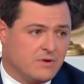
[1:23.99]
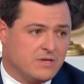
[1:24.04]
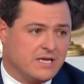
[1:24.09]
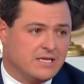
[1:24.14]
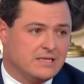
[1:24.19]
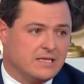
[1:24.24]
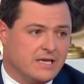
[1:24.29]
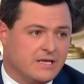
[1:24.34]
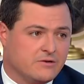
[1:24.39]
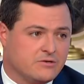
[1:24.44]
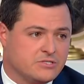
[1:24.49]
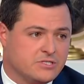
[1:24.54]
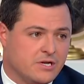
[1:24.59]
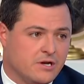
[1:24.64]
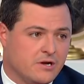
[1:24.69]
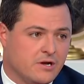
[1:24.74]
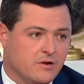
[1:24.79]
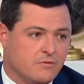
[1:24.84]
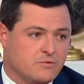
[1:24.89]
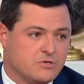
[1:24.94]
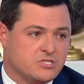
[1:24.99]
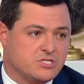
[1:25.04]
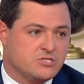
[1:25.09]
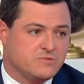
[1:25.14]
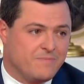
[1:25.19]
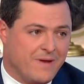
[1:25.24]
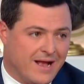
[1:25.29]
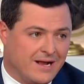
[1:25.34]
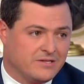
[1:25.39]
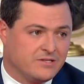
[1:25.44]
We need leaders that are going to
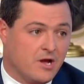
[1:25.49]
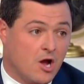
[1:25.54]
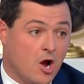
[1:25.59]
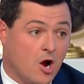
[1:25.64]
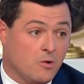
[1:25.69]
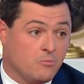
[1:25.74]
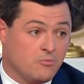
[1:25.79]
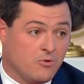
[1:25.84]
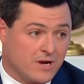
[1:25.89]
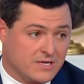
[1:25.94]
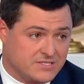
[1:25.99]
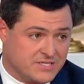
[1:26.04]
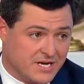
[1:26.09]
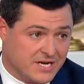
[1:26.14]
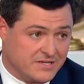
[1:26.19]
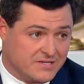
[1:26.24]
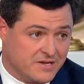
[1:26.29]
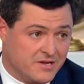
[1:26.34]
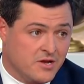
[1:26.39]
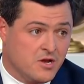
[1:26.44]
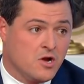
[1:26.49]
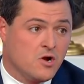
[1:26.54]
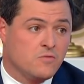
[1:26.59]
respect our president,